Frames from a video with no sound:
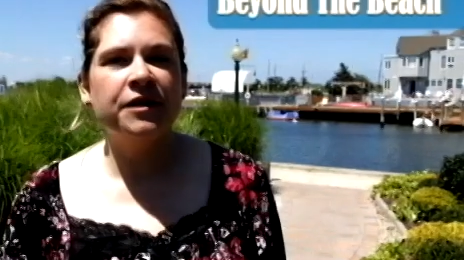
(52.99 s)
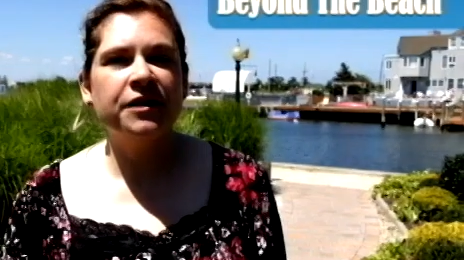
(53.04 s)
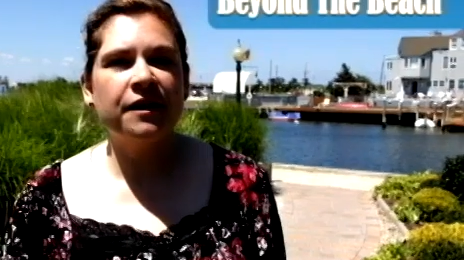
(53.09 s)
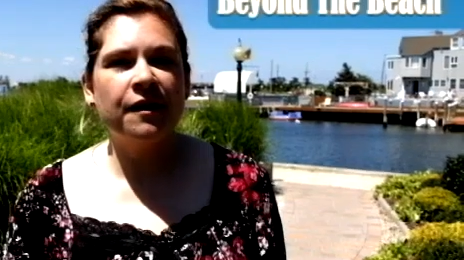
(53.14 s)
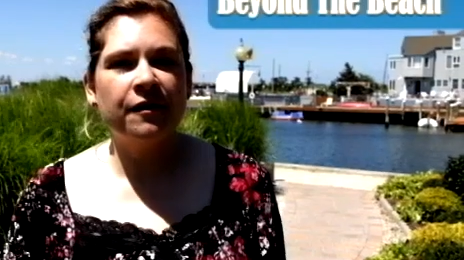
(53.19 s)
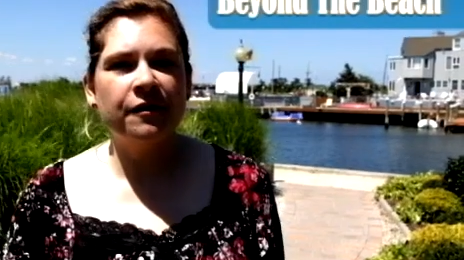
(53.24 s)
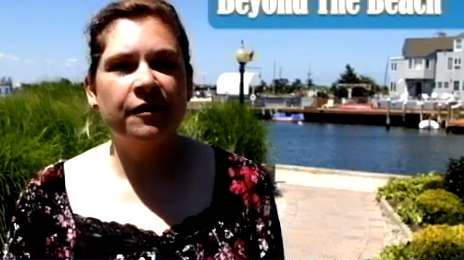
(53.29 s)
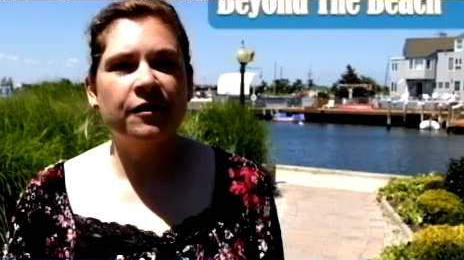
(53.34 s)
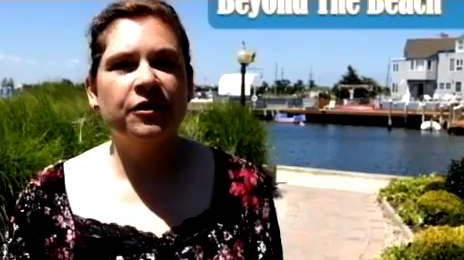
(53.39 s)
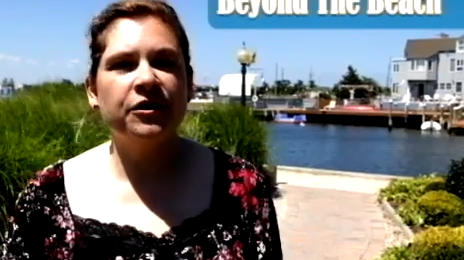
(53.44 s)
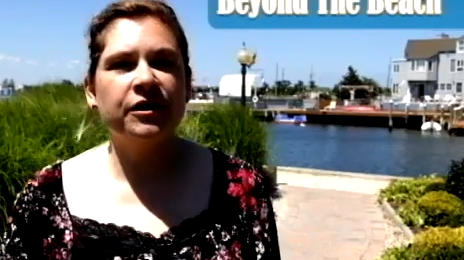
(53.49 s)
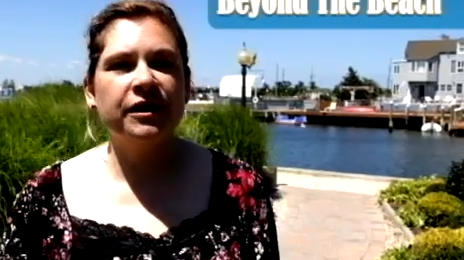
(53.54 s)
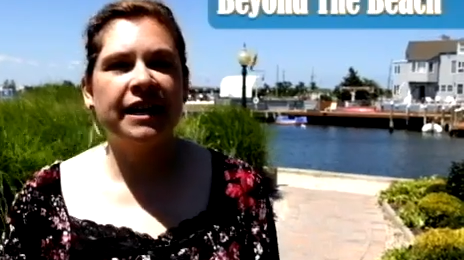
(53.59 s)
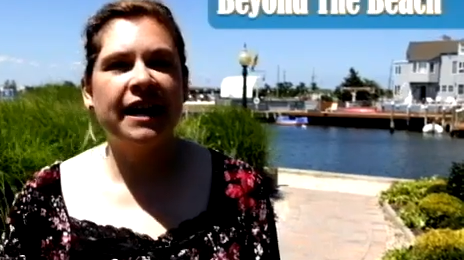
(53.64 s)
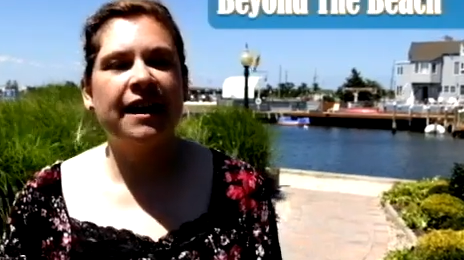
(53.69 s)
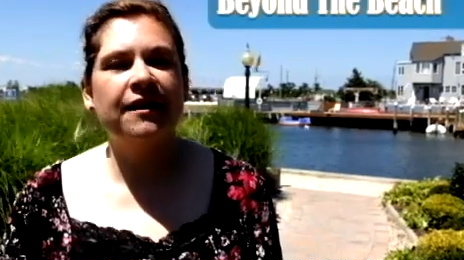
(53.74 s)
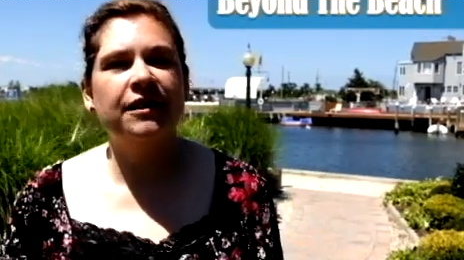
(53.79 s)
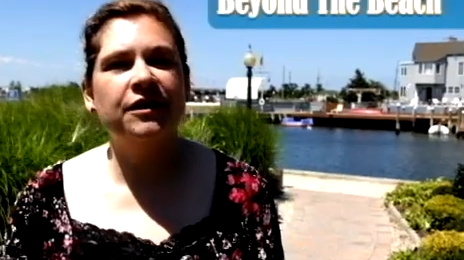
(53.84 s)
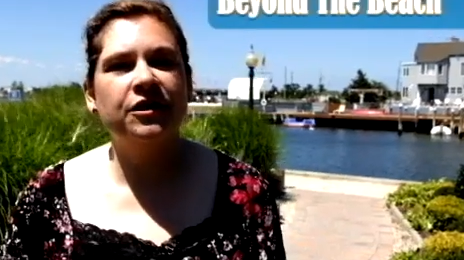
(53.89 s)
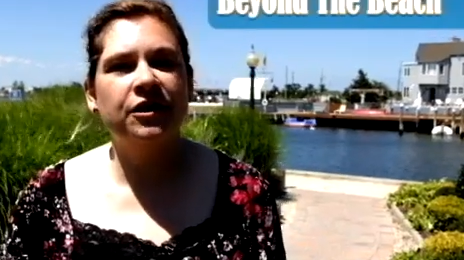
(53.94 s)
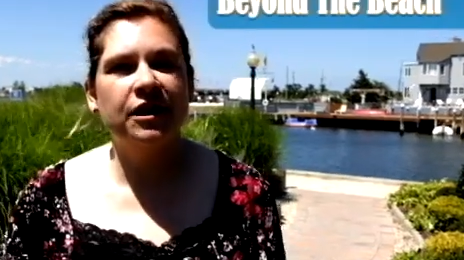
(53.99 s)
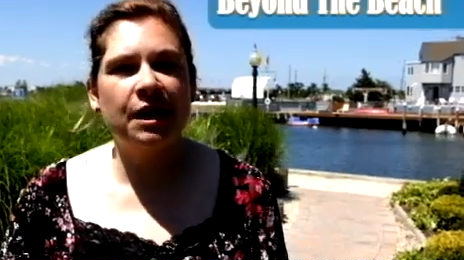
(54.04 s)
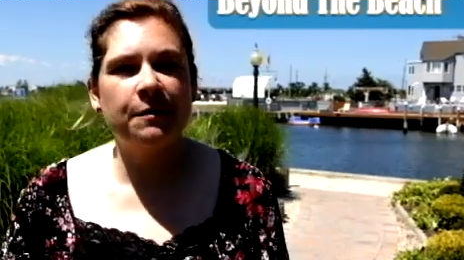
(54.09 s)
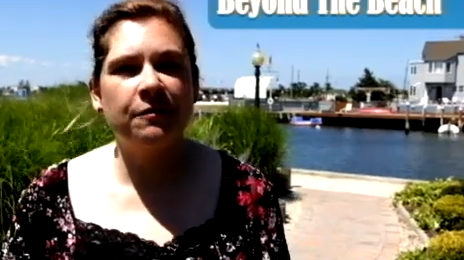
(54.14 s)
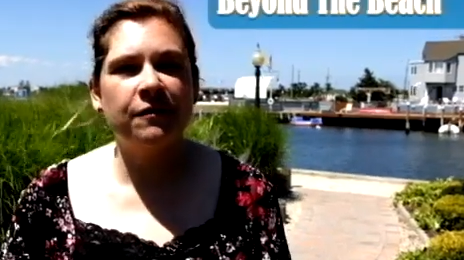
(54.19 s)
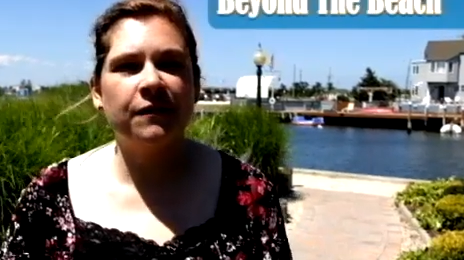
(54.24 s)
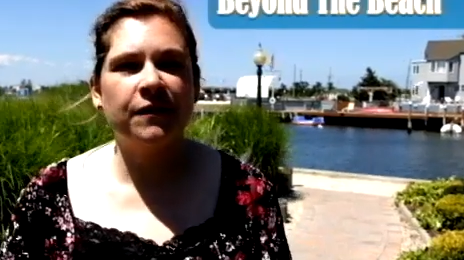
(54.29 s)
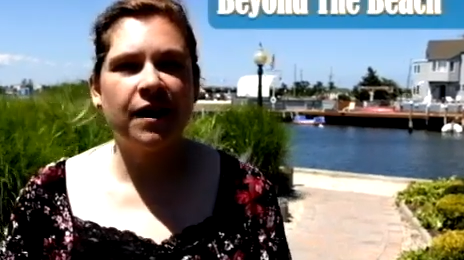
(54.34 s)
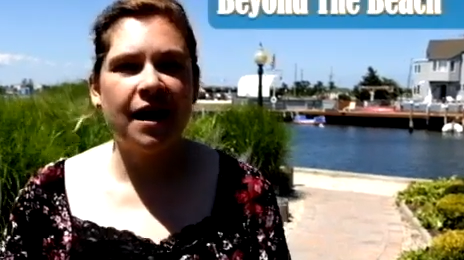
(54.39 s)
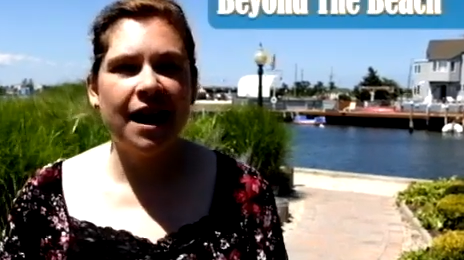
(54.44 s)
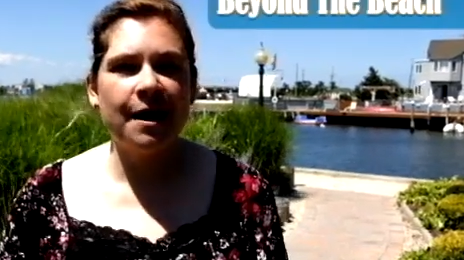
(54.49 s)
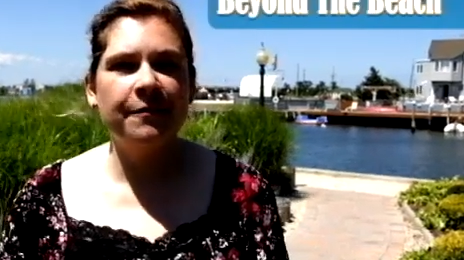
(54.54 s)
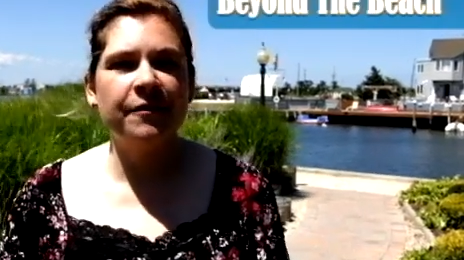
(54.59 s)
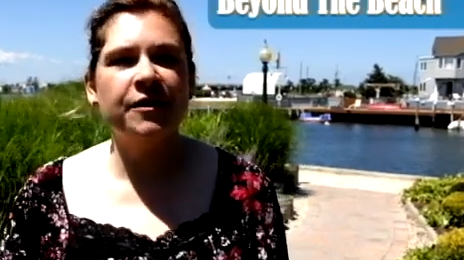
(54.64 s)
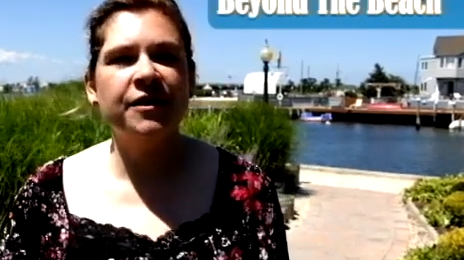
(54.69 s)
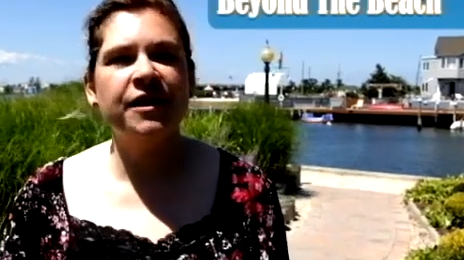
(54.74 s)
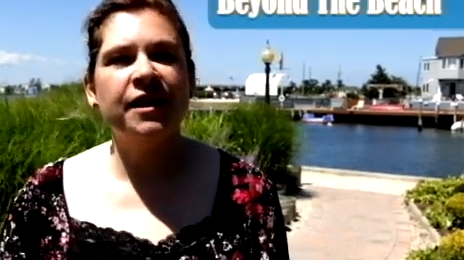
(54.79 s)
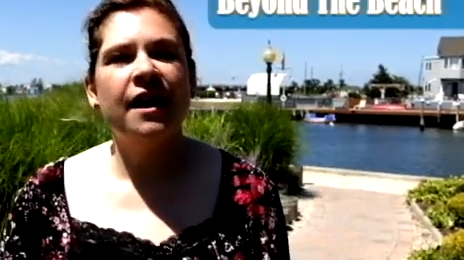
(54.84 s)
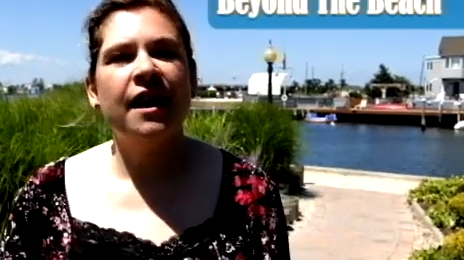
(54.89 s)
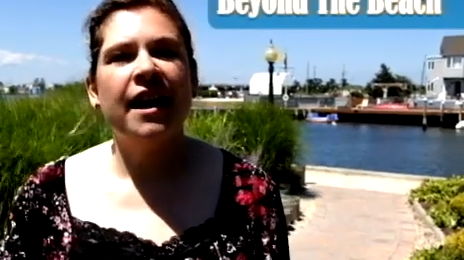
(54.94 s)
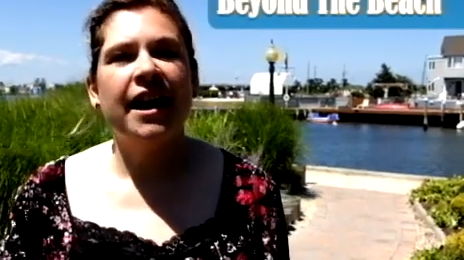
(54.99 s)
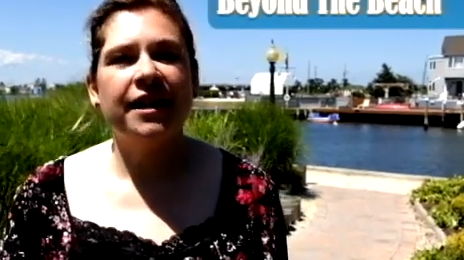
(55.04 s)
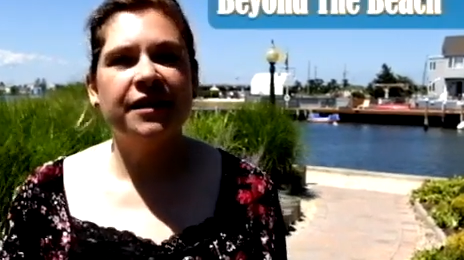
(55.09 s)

the Southern Ocean County Chamber of Commerce